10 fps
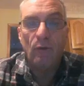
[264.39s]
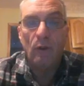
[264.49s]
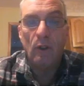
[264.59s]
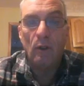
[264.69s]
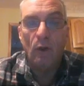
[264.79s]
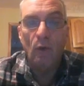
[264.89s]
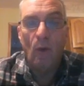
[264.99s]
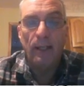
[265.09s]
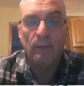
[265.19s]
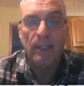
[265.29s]
you know you
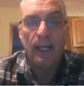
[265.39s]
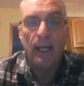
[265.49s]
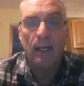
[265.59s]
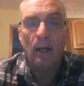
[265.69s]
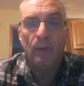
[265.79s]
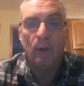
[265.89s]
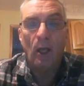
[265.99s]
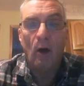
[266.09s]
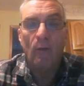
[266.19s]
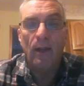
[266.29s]
wind up taking an upper
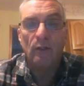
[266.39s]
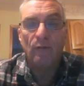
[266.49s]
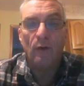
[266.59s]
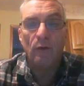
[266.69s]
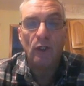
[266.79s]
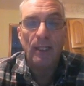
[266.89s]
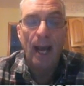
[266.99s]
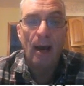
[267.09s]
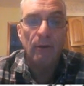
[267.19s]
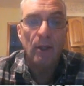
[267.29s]
low that's further
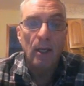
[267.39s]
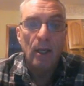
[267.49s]
south,